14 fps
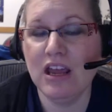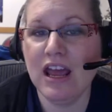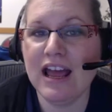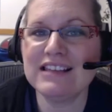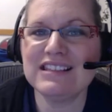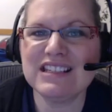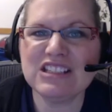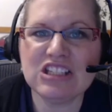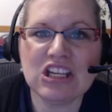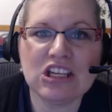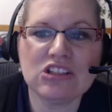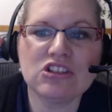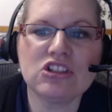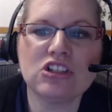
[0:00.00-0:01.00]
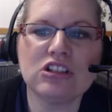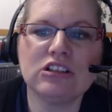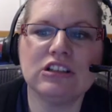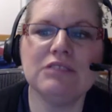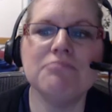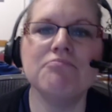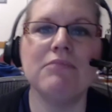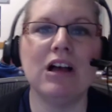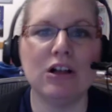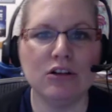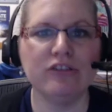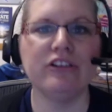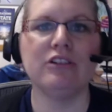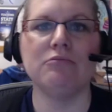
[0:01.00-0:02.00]
has intentionally
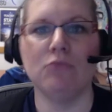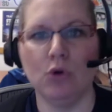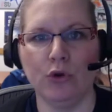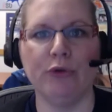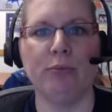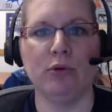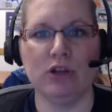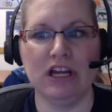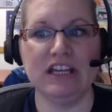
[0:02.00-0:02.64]
melded multiple